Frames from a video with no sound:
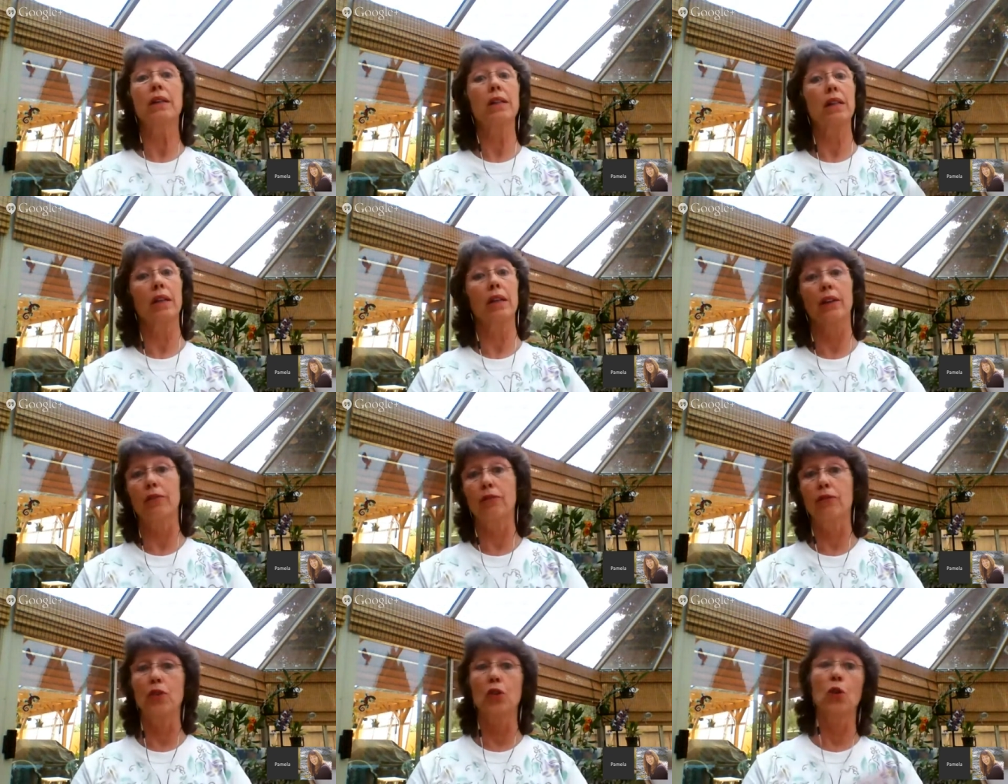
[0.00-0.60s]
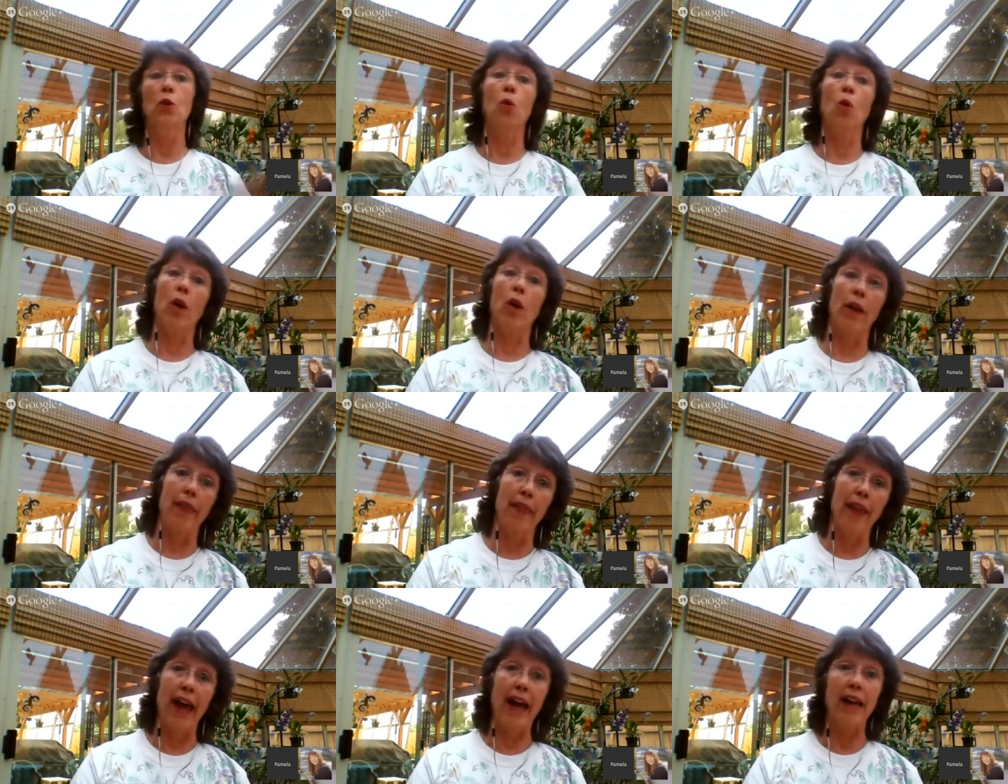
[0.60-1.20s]
if you are in
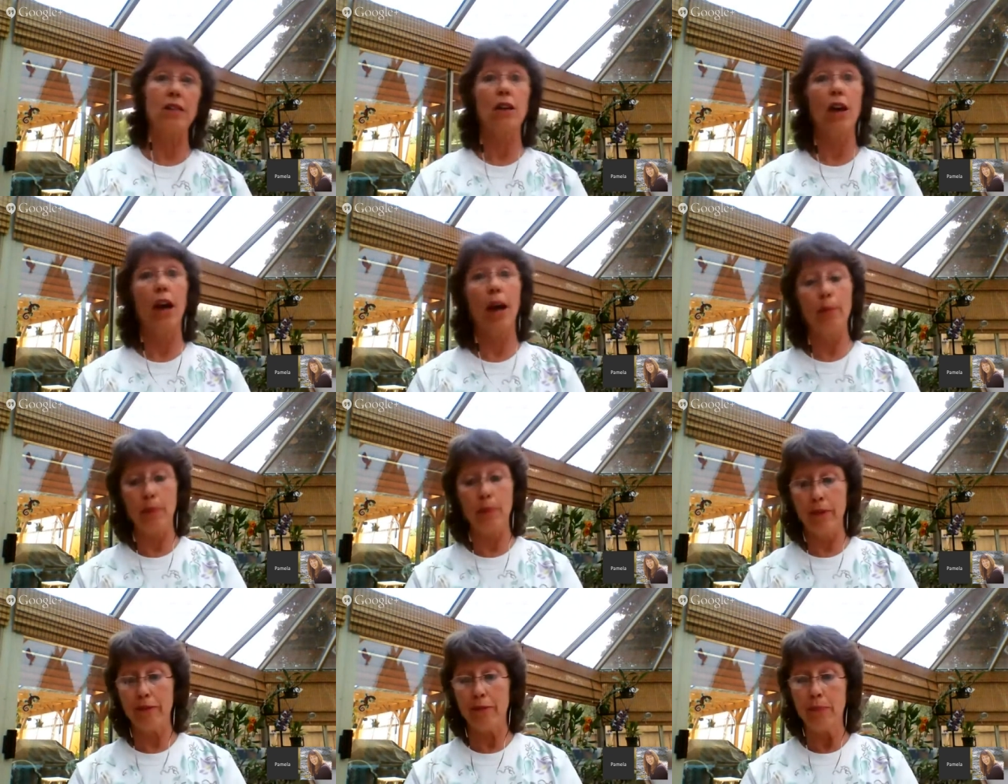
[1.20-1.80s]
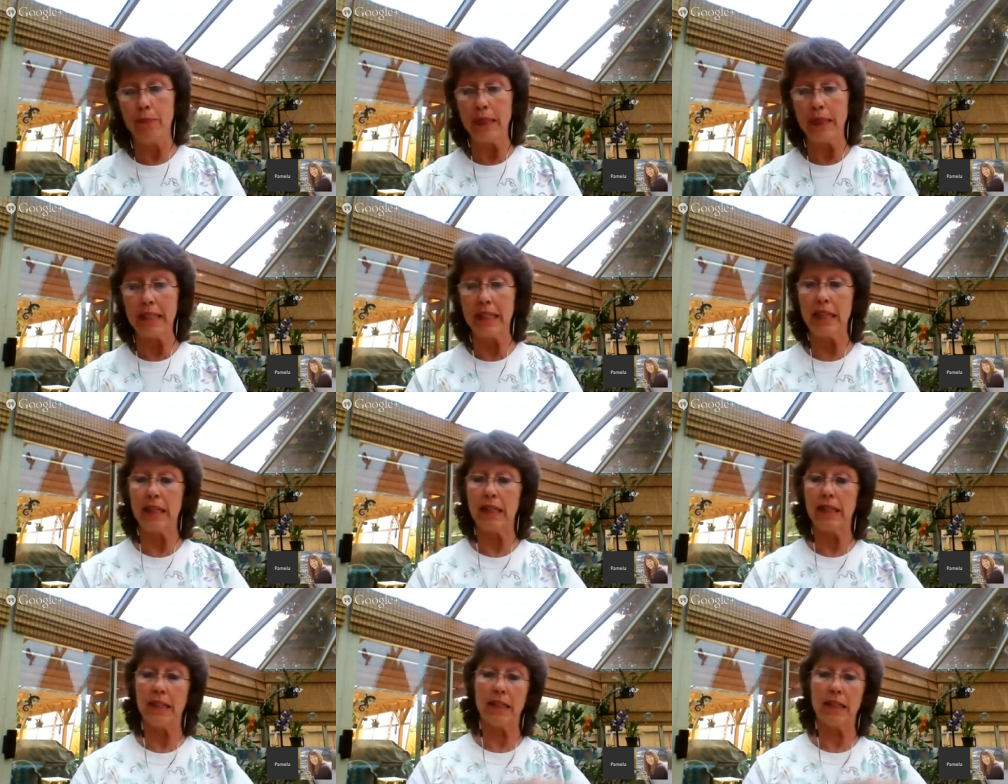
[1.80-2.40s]
that type of
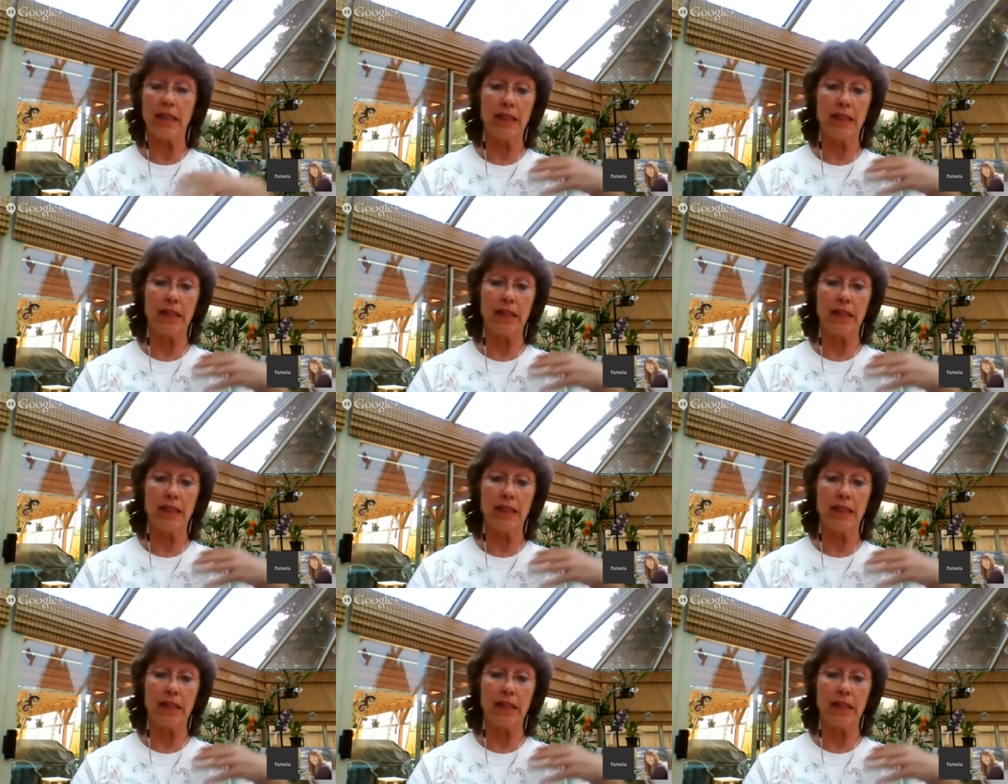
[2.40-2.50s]
business.